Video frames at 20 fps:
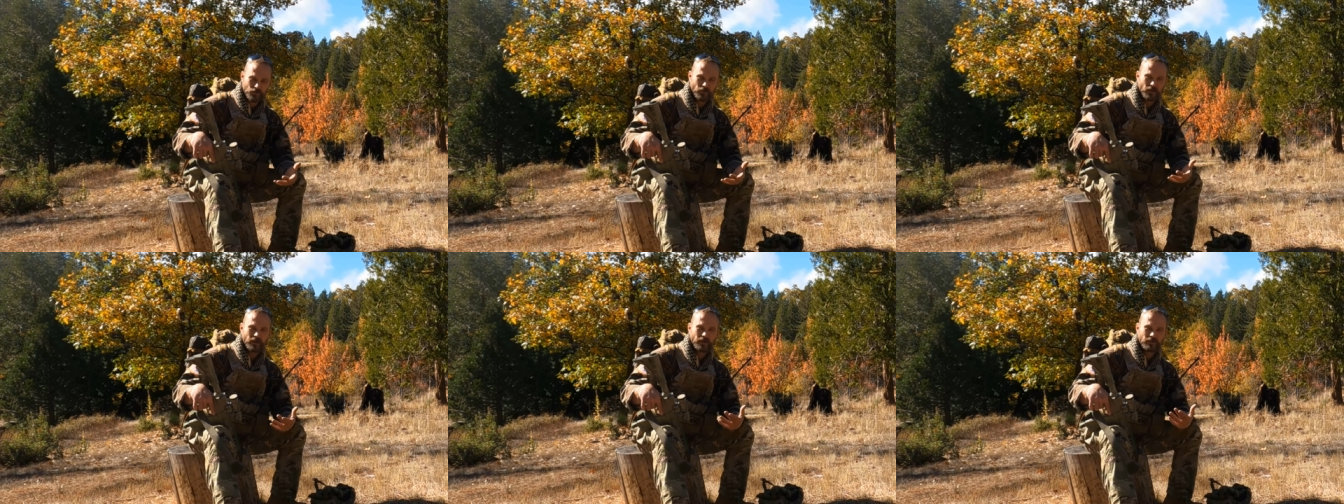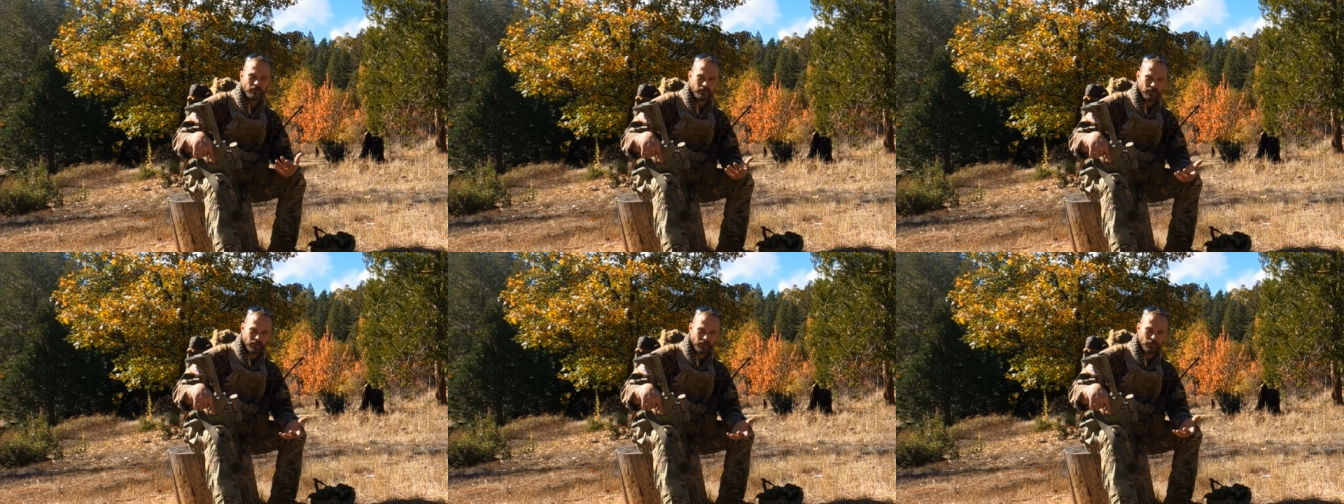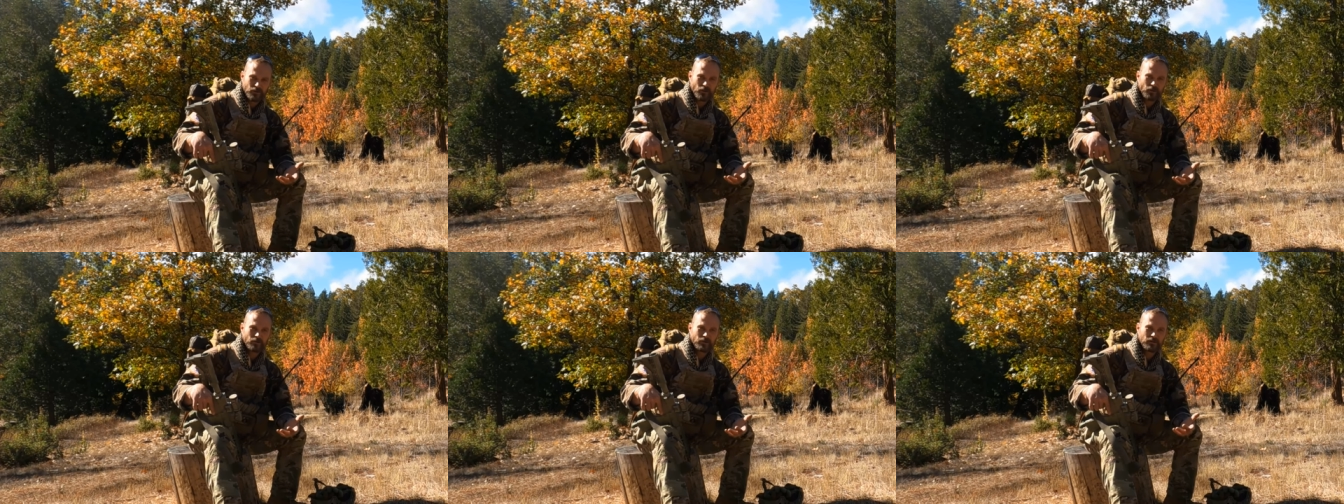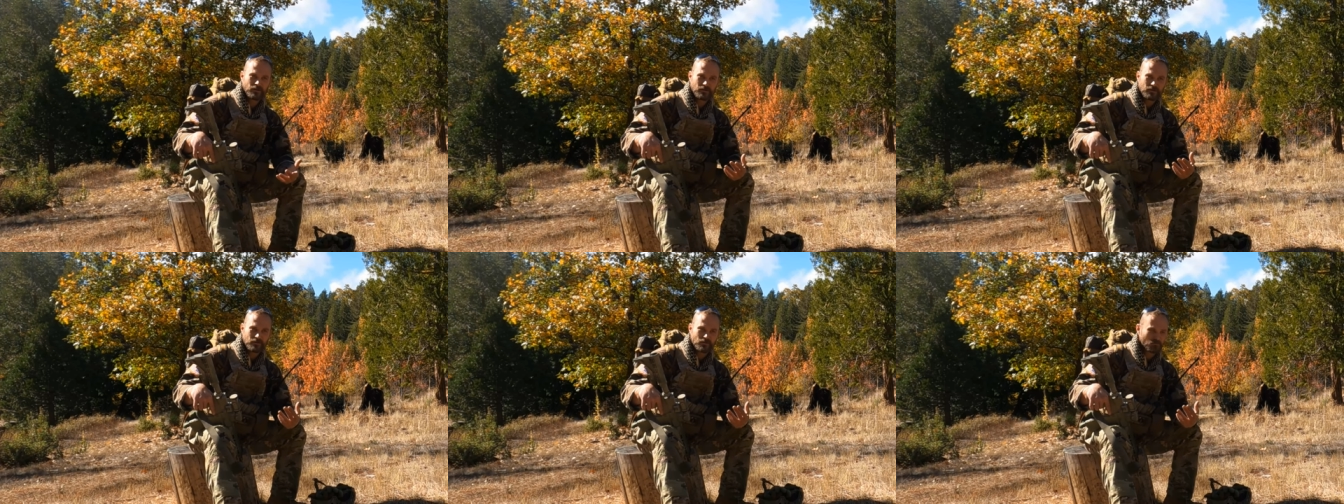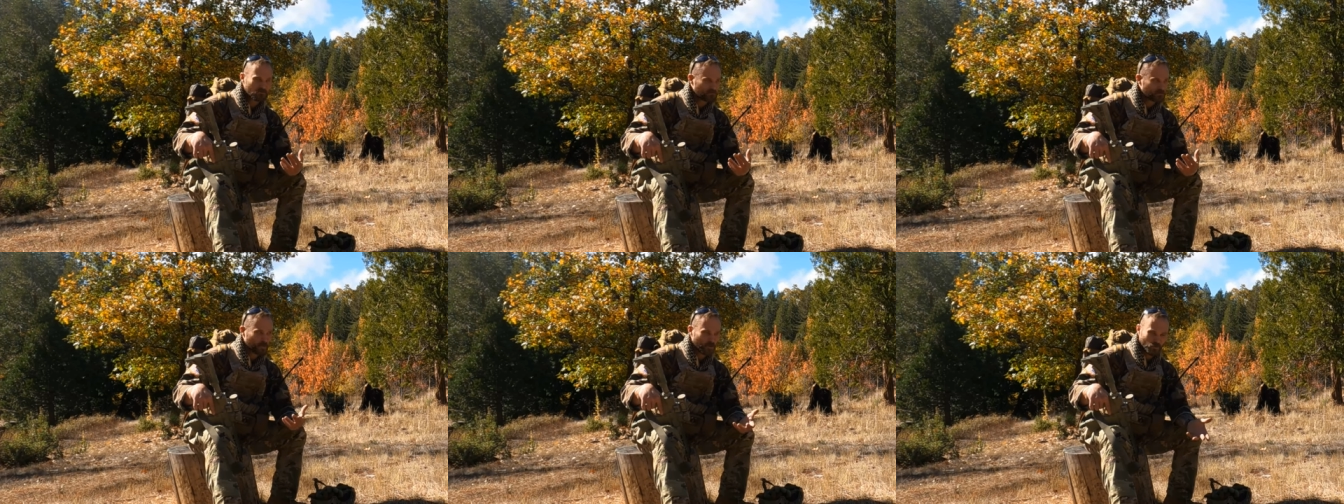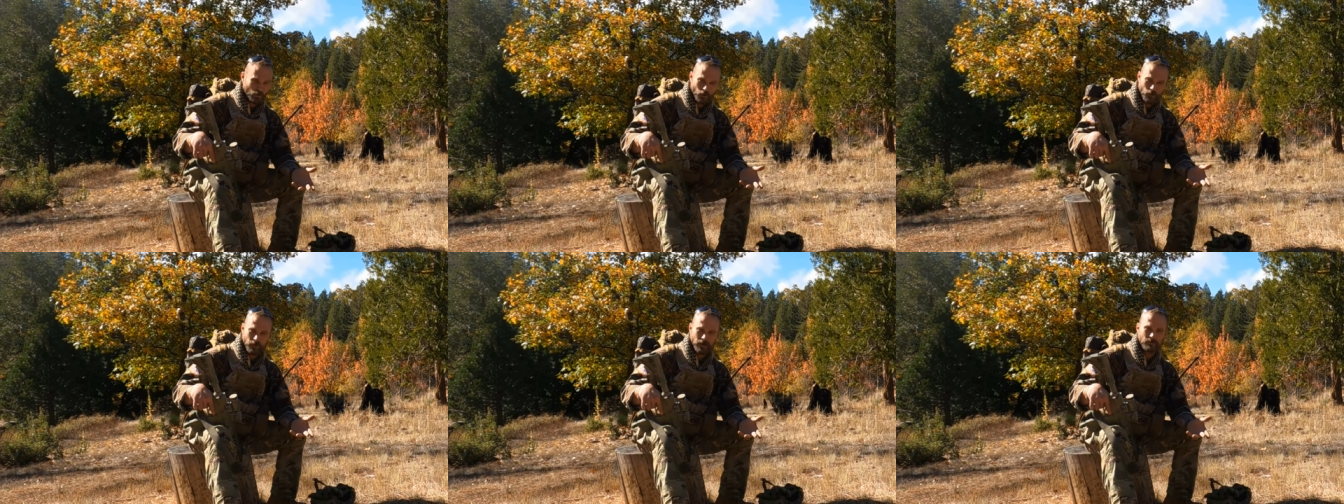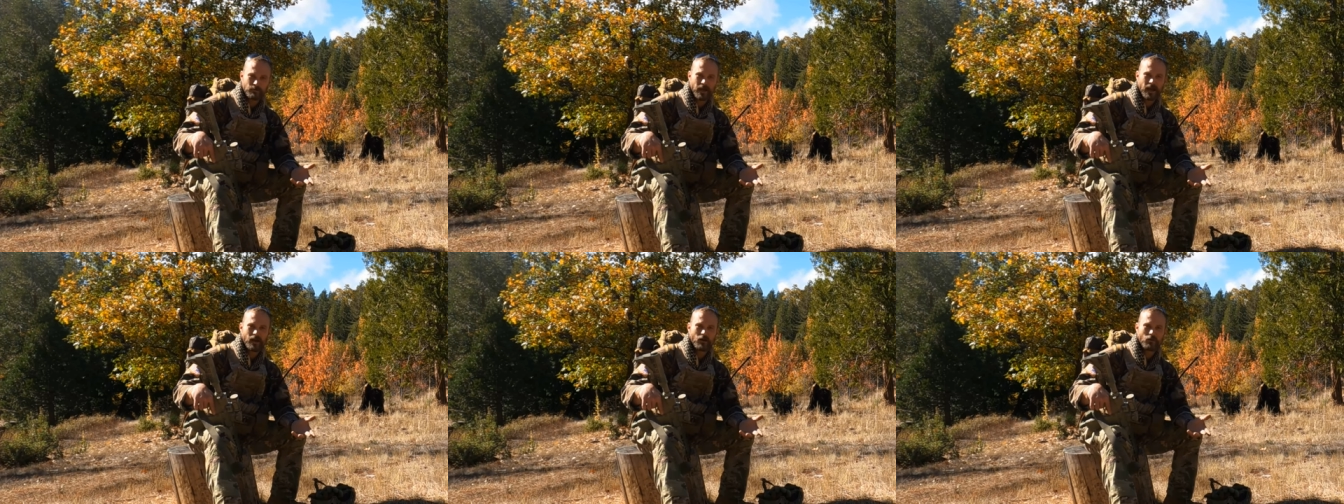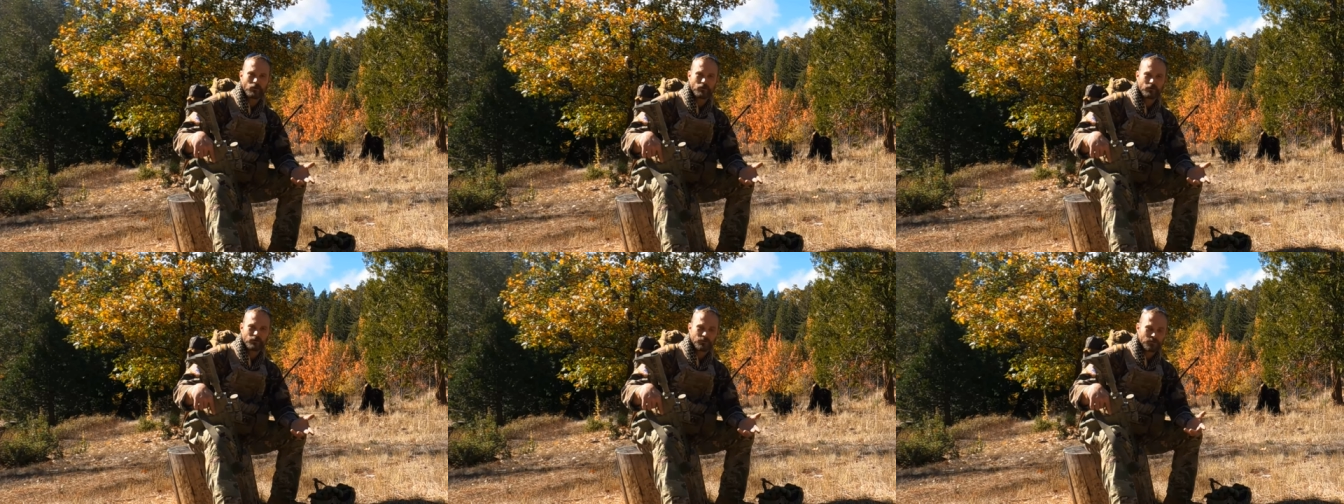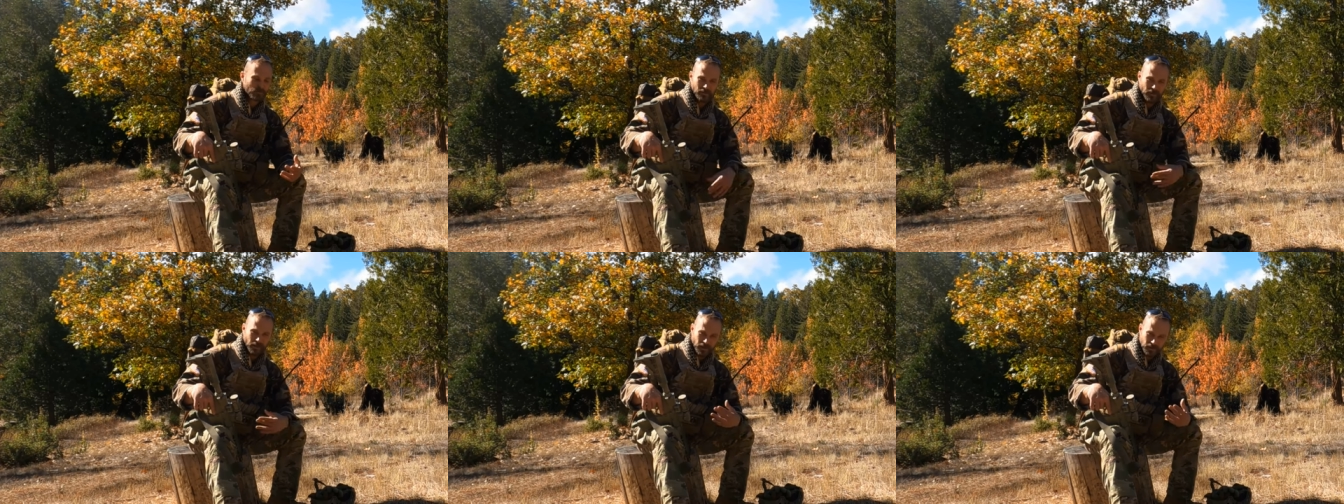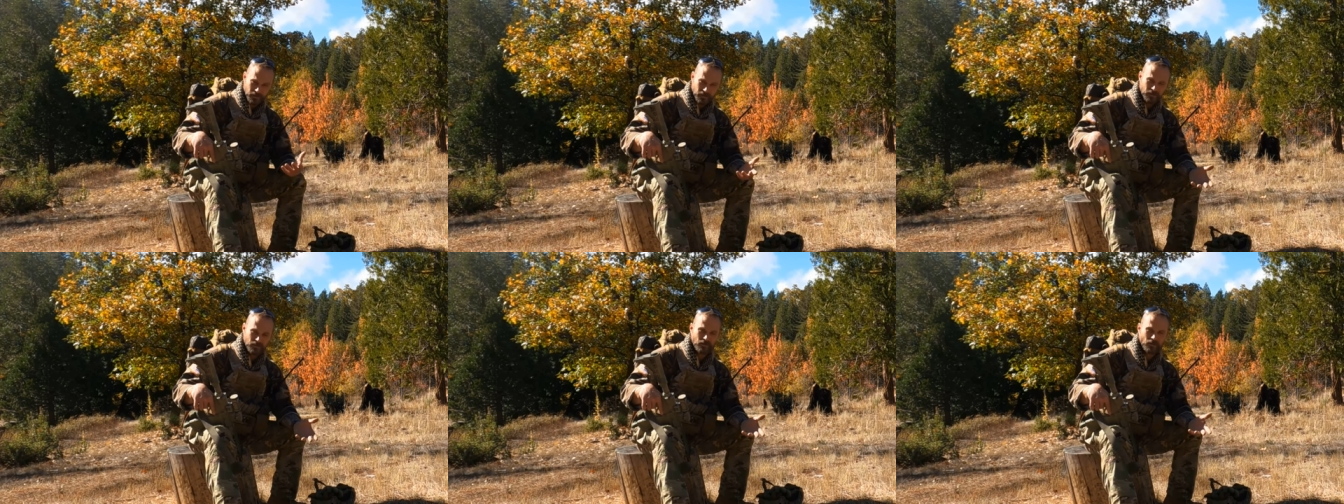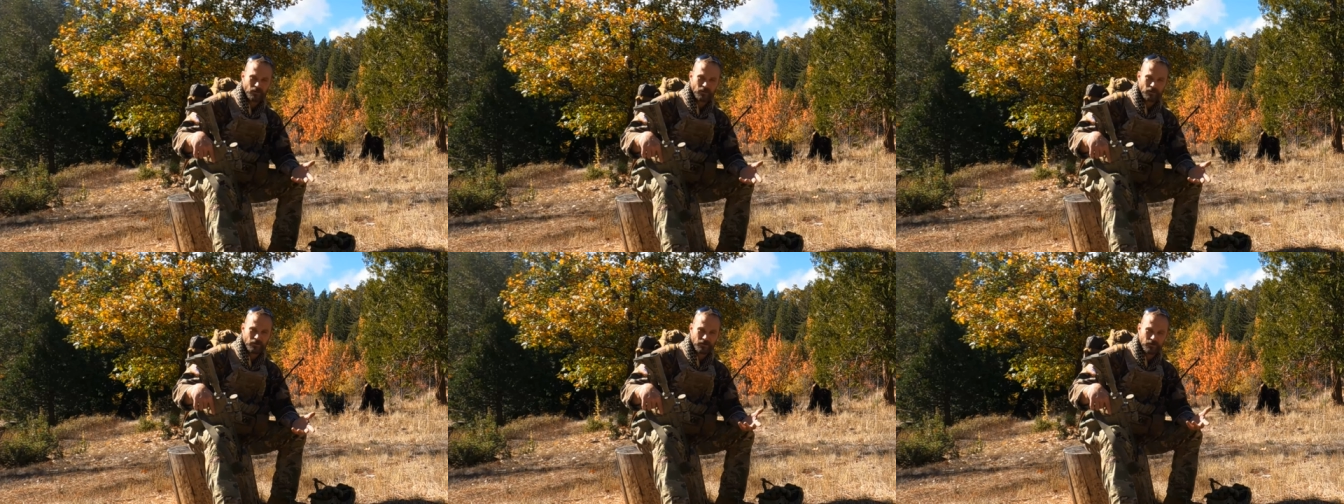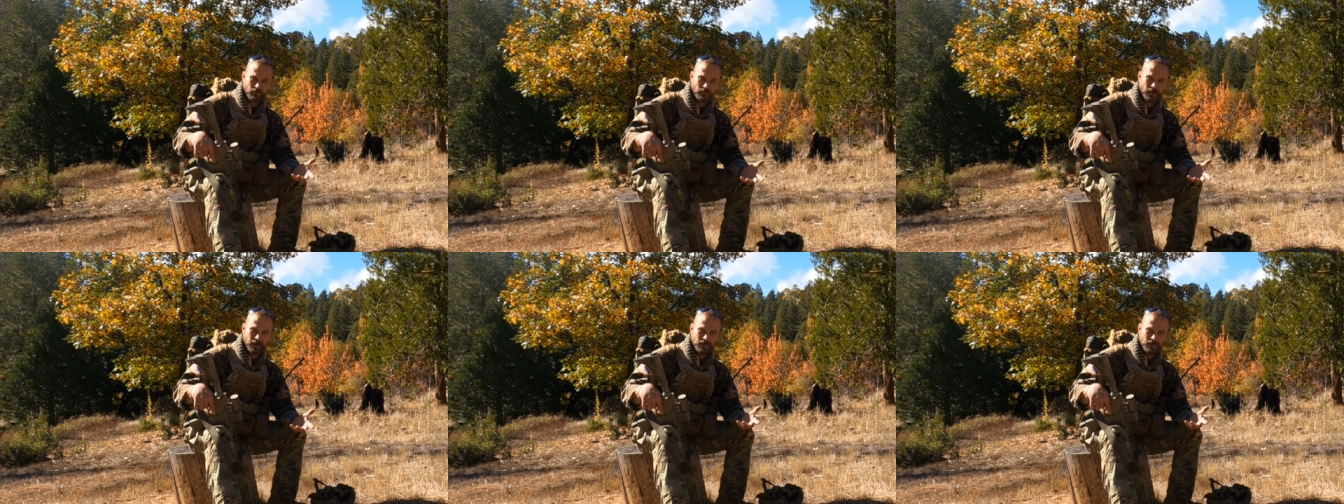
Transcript: strength, endurance, aerobic power, they actually saw the